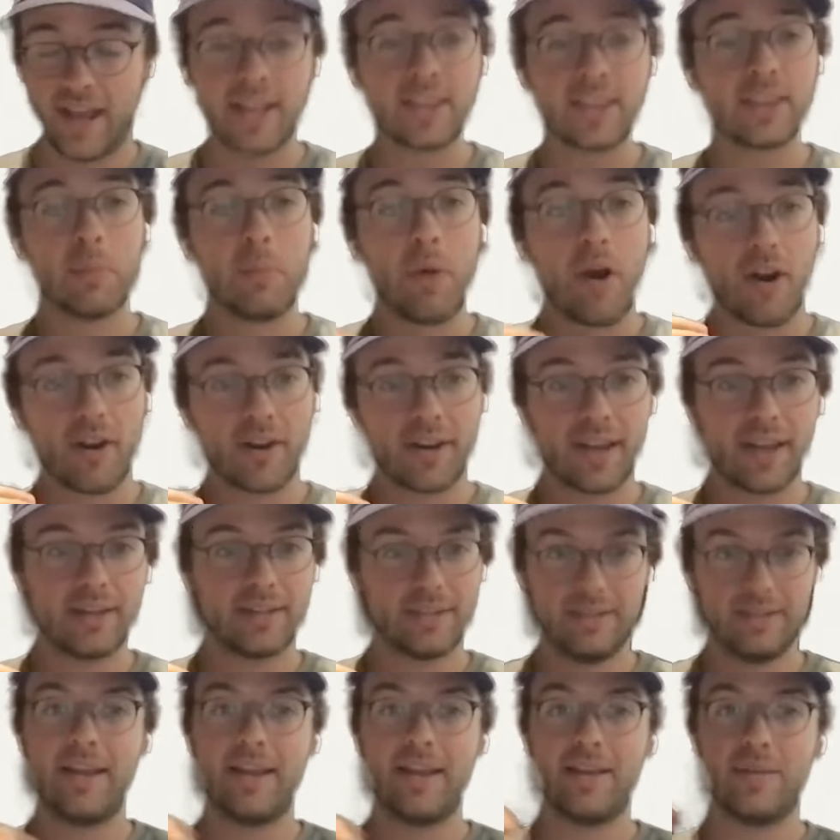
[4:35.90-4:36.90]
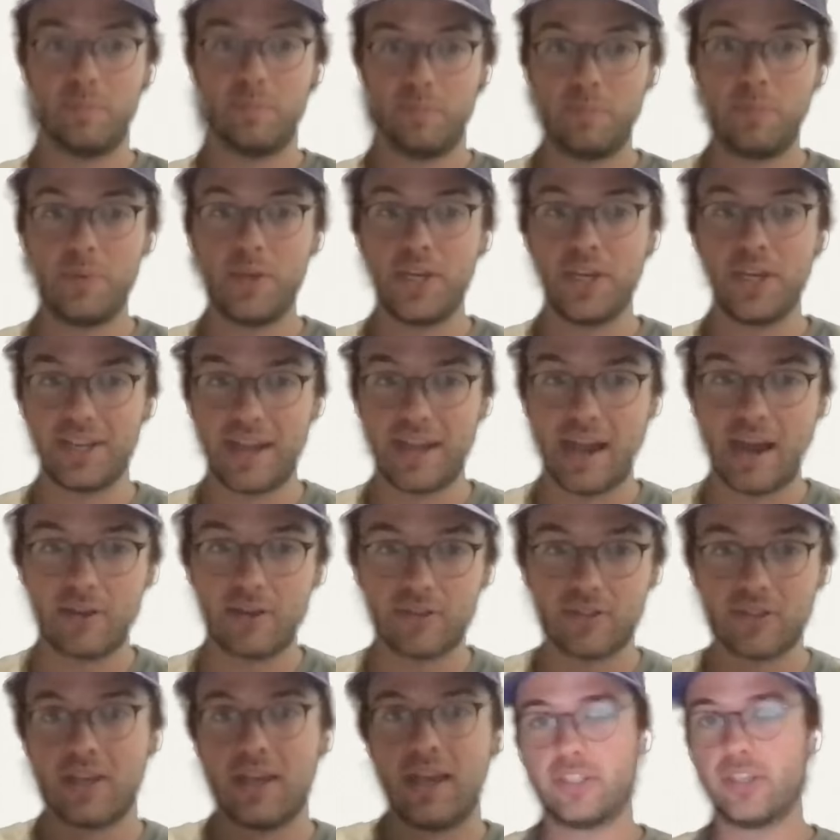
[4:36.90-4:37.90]
hit the market and be
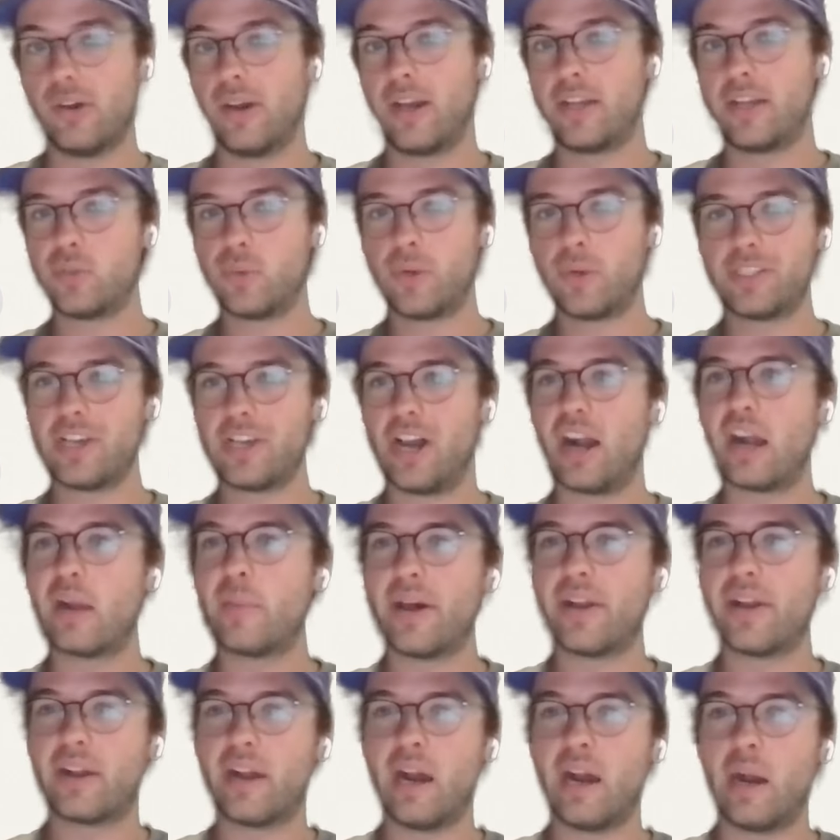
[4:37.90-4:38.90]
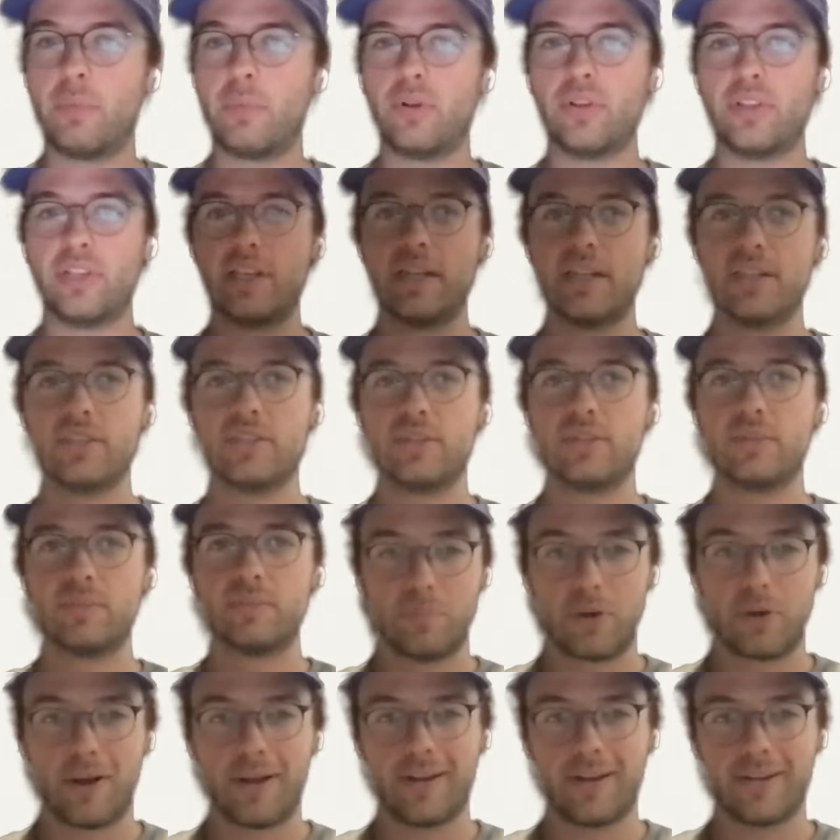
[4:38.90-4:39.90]
announced. So I just want to talk about a couple of these
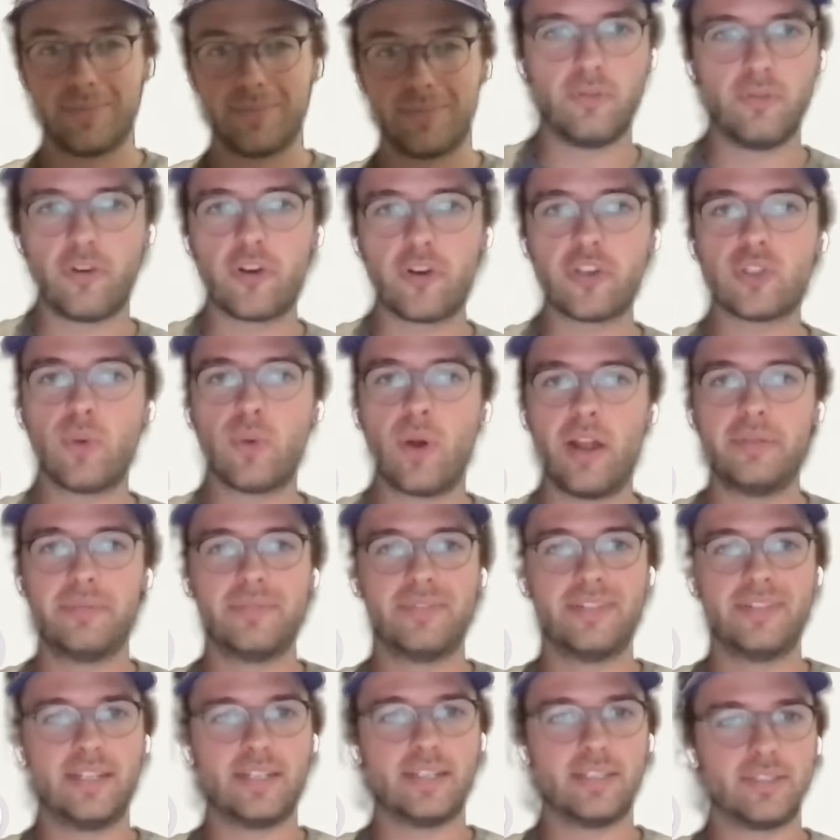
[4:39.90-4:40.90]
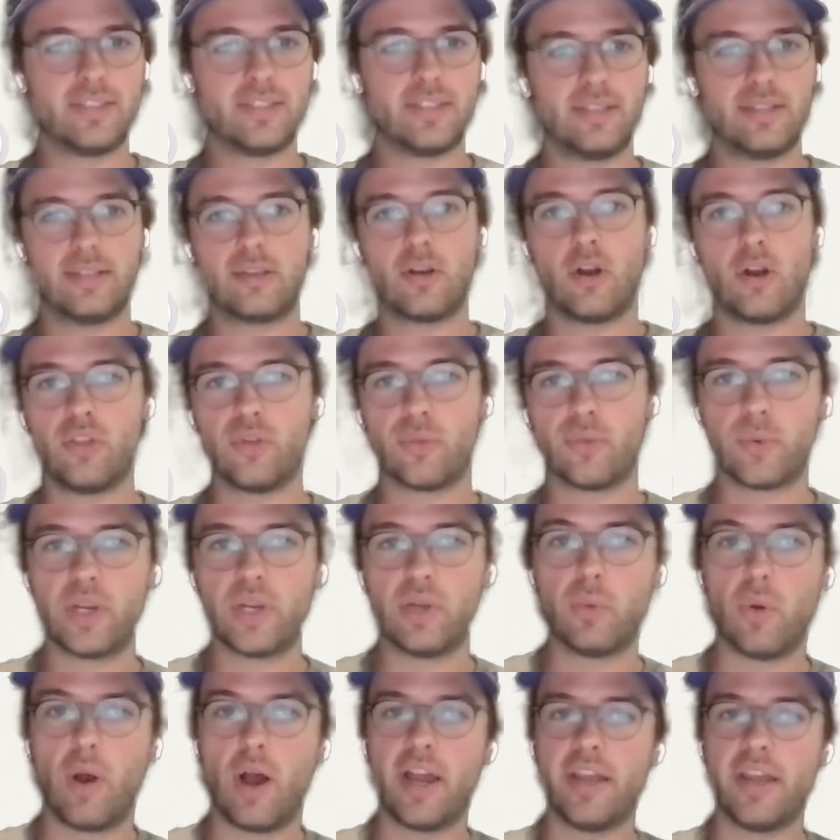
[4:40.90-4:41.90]
products. First one is called the
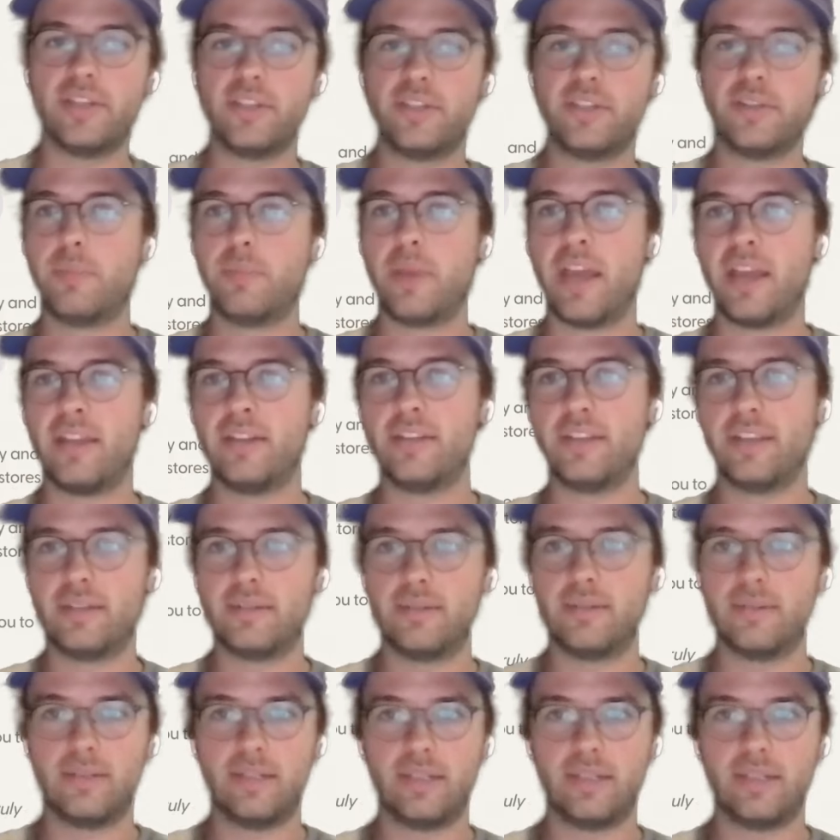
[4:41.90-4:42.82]
Rewind Pendant.